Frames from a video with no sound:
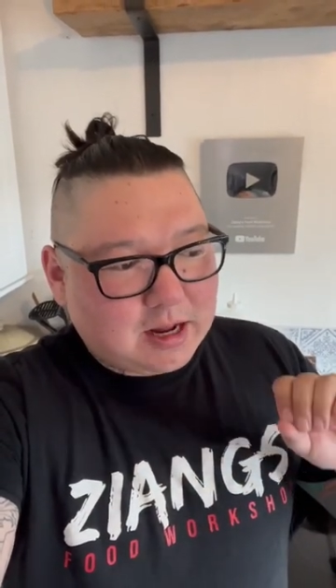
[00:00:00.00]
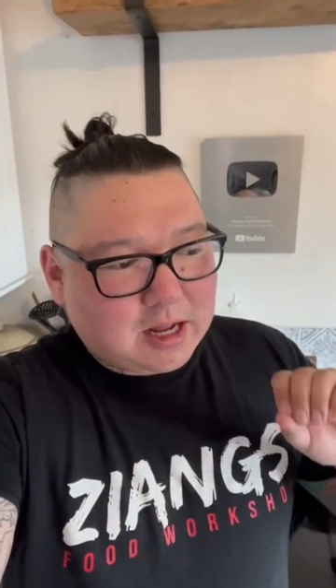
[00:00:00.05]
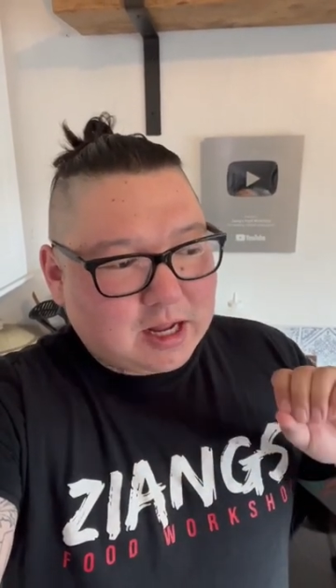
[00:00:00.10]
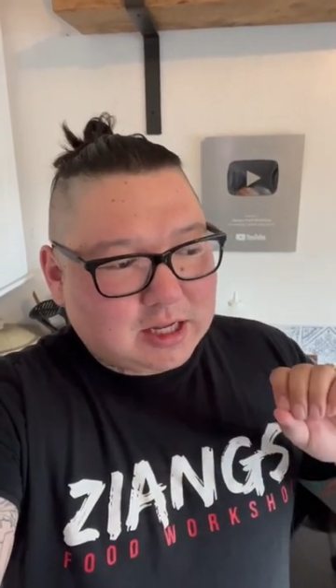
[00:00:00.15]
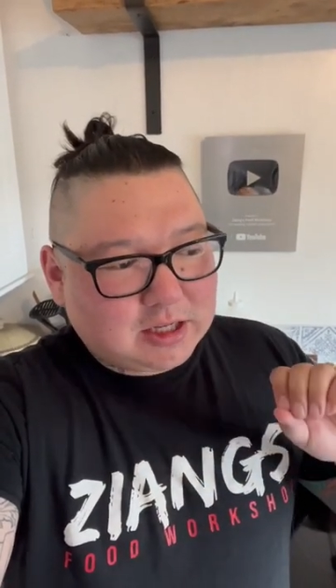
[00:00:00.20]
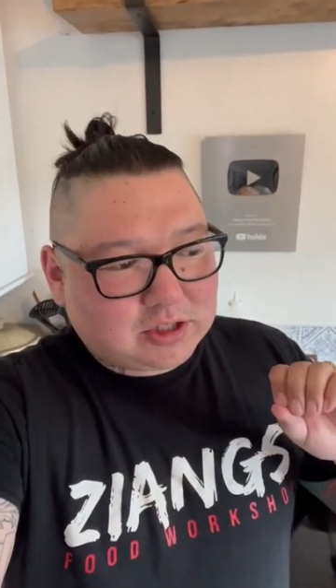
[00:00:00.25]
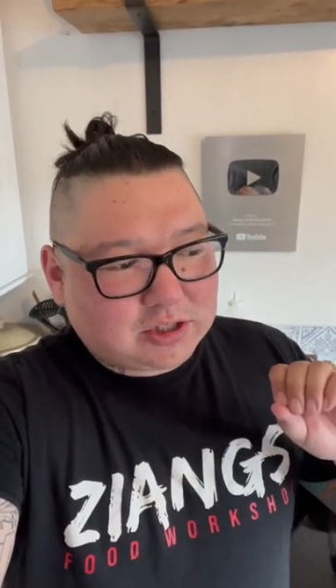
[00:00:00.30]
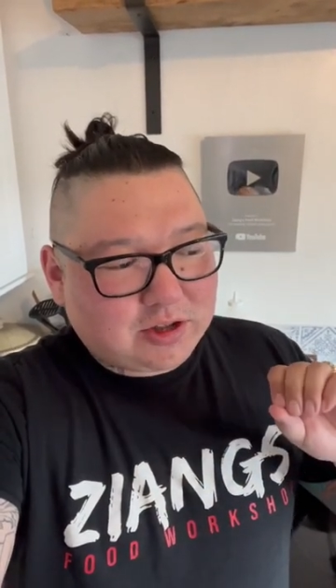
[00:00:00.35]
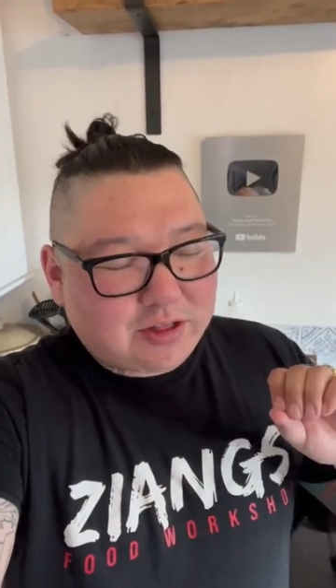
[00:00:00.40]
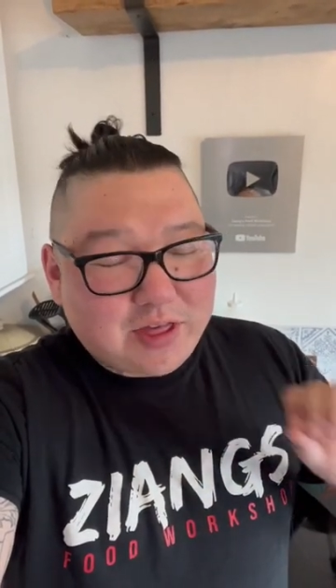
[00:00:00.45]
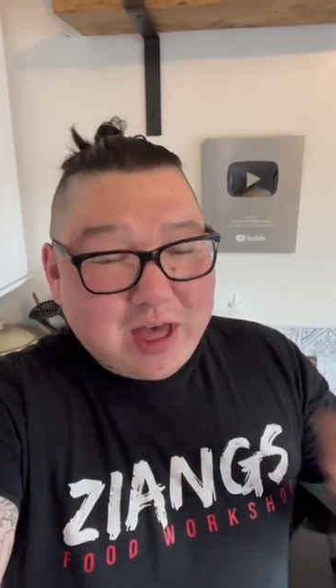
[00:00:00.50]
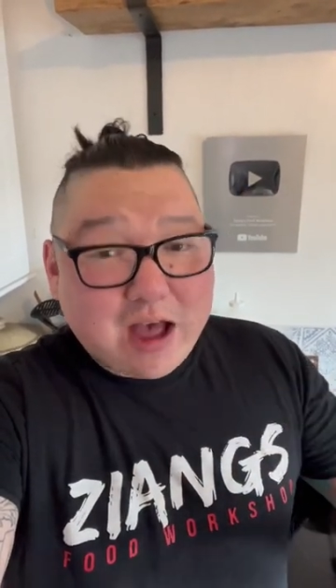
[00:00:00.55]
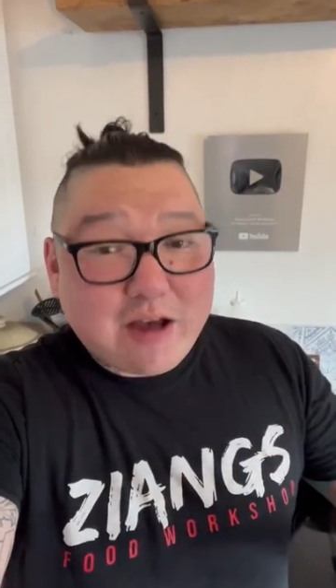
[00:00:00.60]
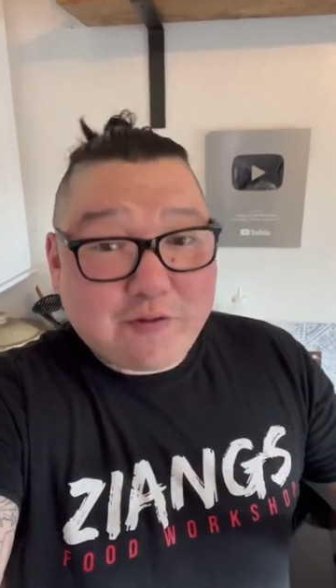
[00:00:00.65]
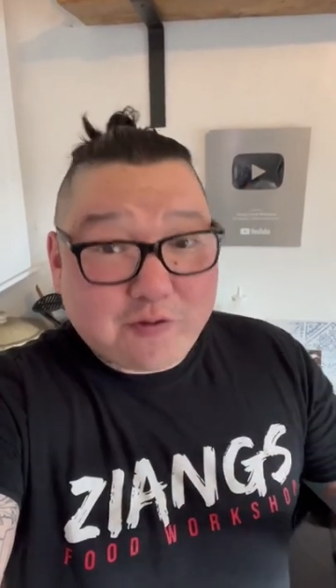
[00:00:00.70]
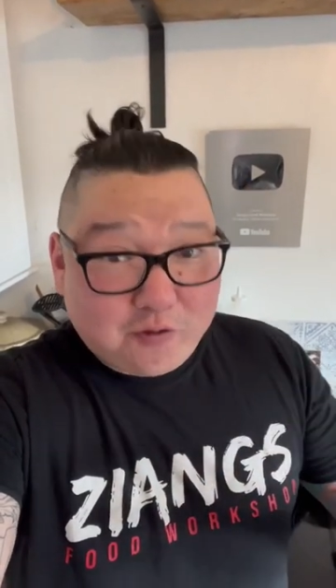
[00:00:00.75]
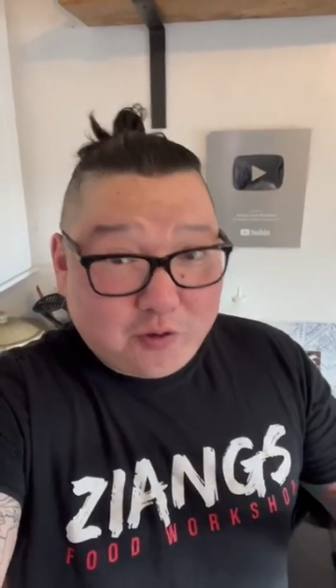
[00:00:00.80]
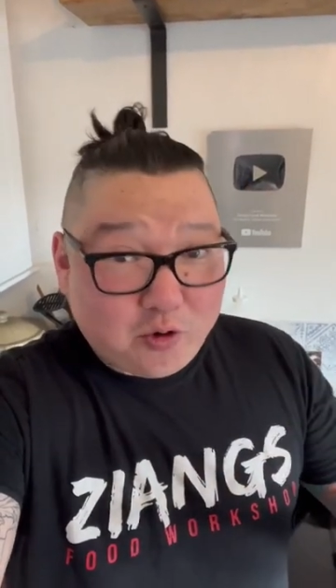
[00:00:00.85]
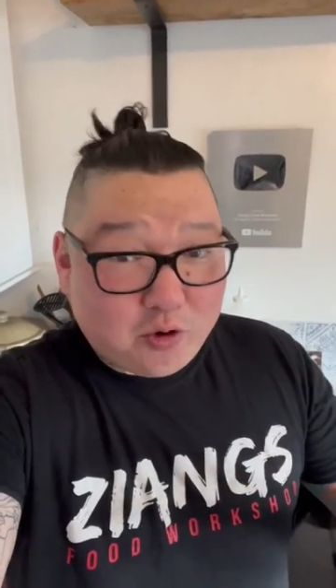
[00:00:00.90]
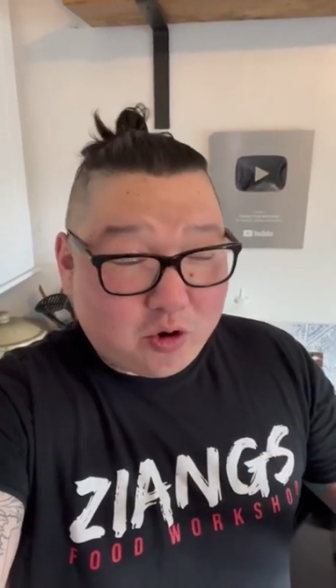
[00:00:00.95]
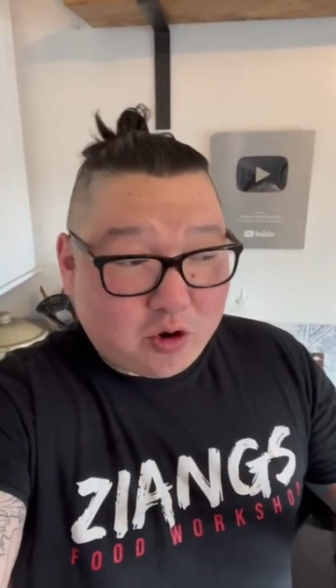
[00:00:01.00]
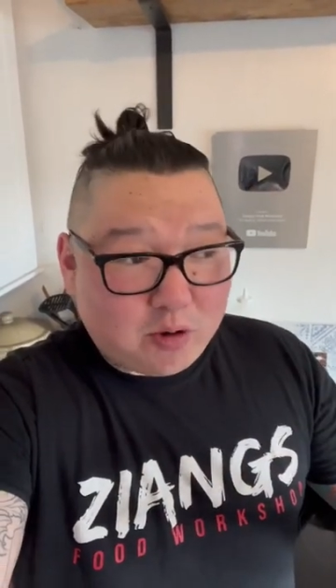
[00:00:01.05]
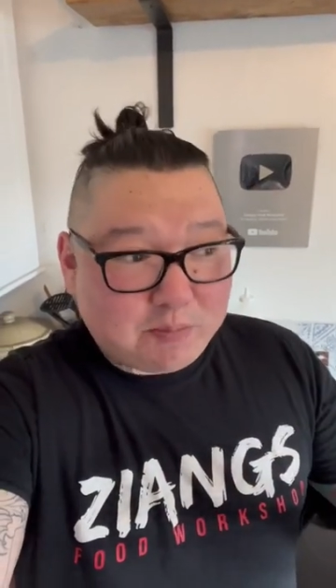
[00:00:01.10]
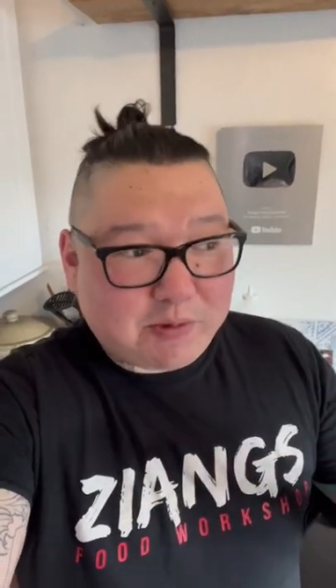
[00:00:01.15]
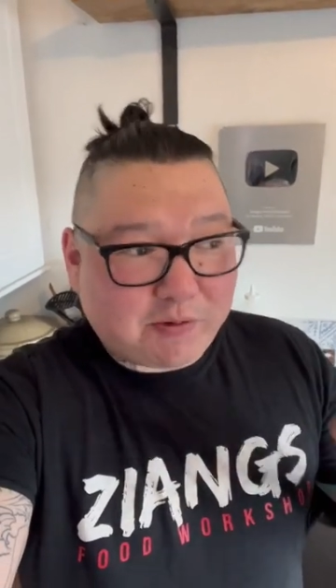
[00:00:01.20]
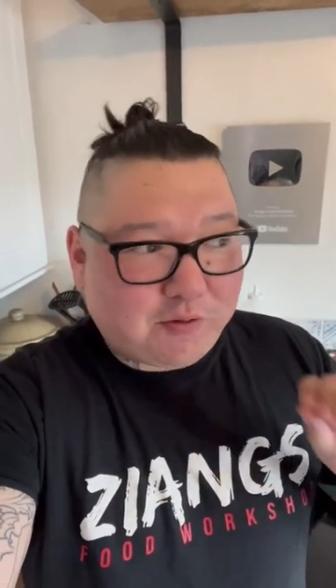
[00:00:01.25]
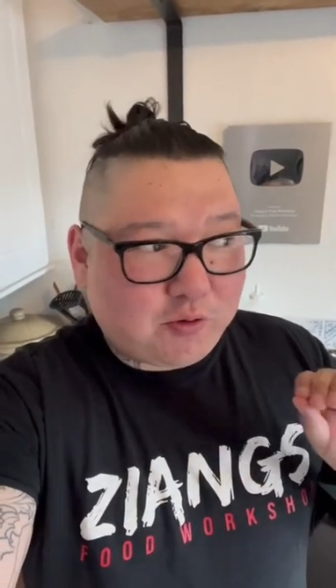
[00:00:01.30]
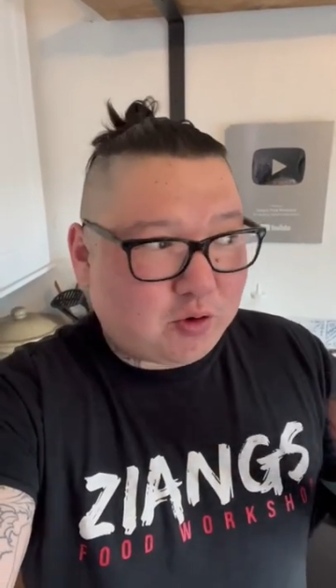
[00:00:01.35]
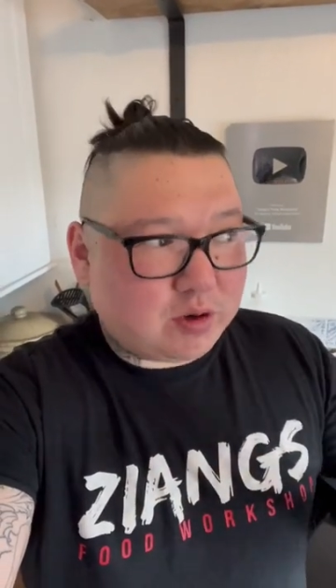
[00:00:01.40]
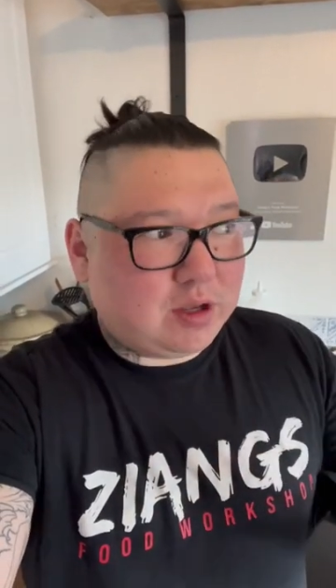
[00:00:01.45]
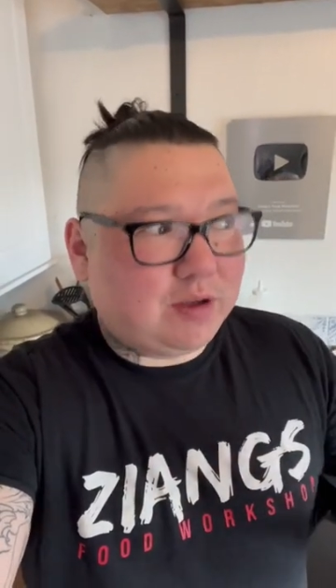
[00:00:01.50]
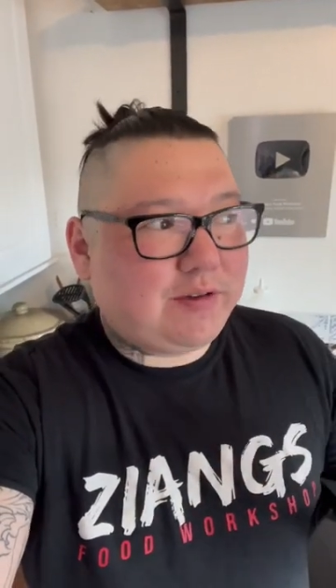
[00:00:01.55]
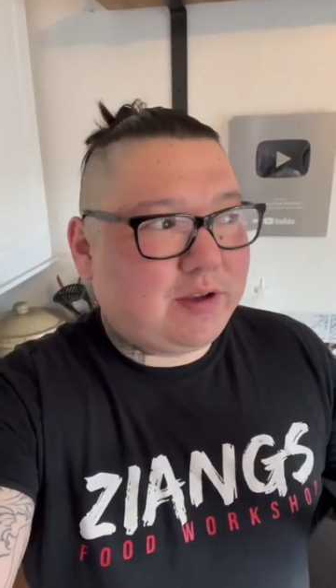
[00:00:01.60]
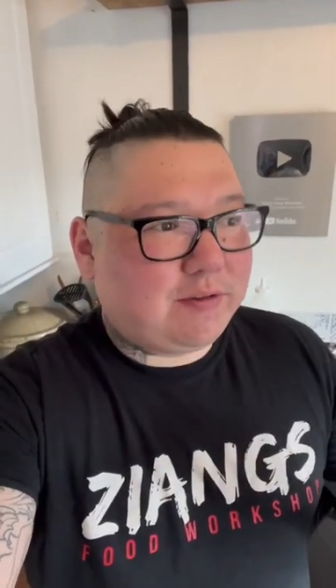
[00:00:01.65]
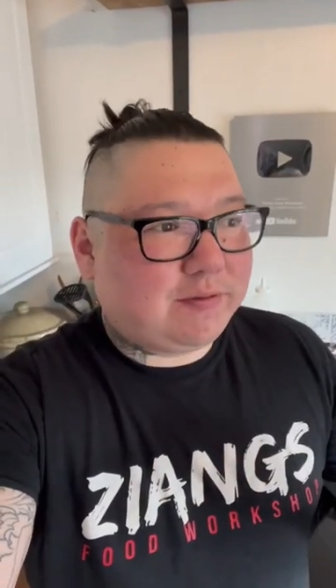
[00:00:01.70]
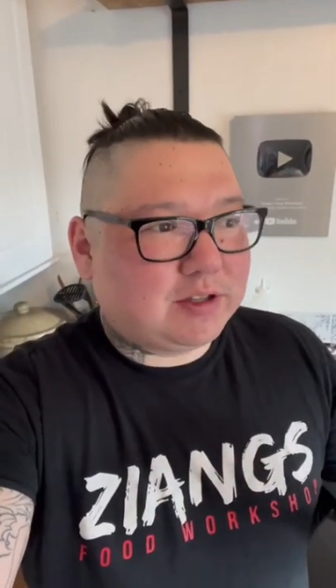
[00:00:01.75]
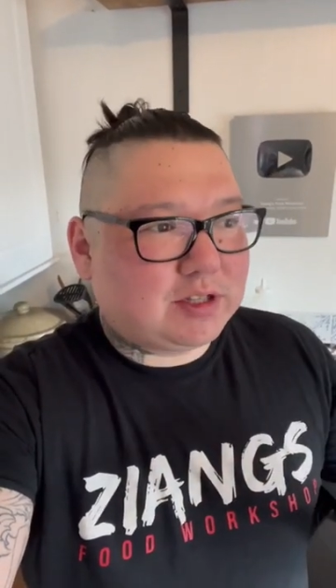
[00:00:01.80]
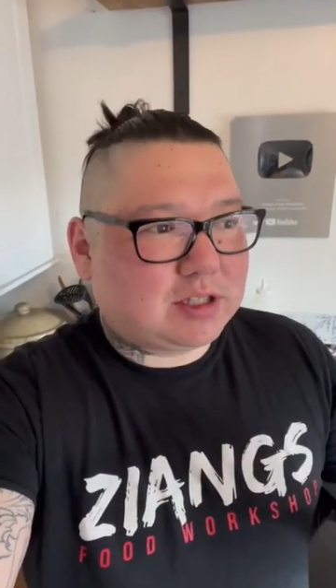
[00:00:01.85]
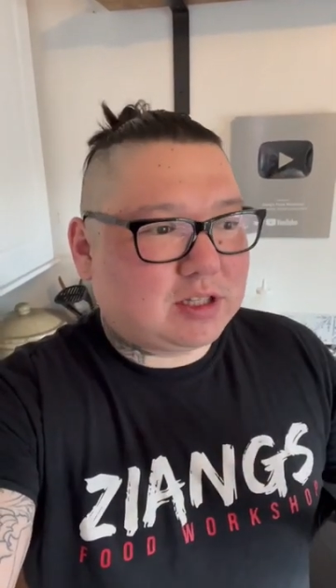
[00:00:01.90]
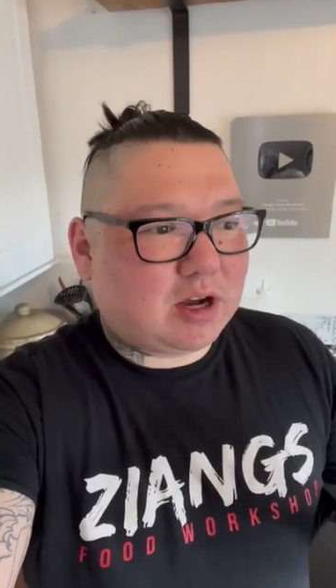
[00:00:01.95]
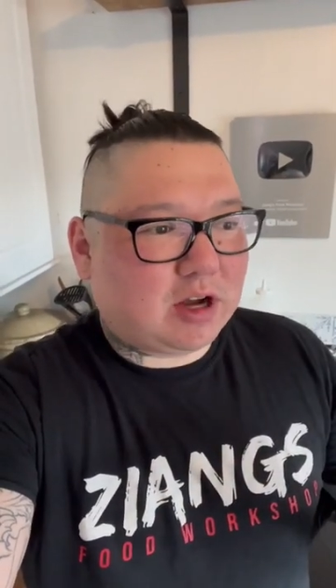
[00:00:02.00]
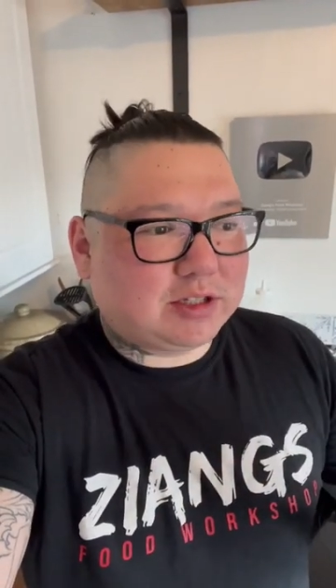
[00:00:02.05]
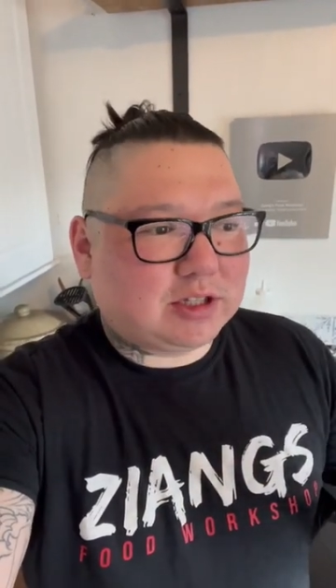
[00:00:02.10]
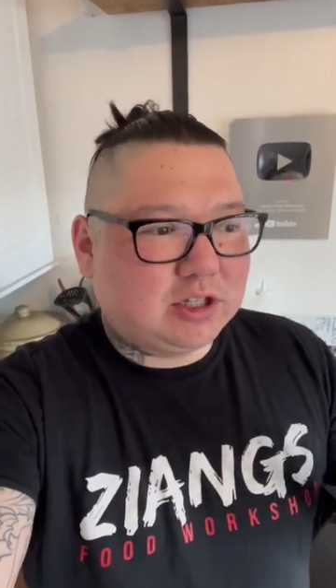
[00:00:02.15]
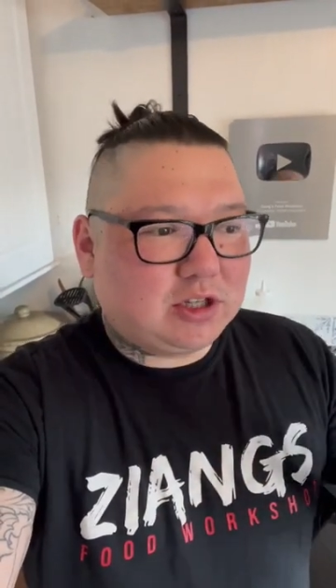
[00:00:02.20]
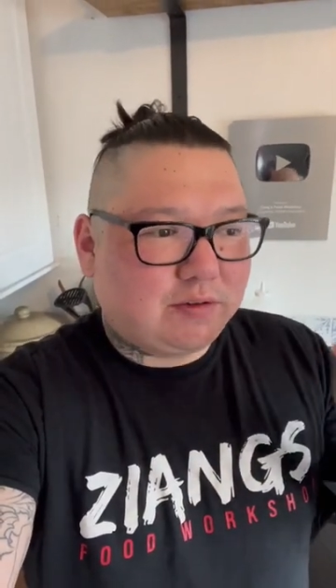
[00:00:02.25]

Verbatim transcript: So therefore, before you've even started,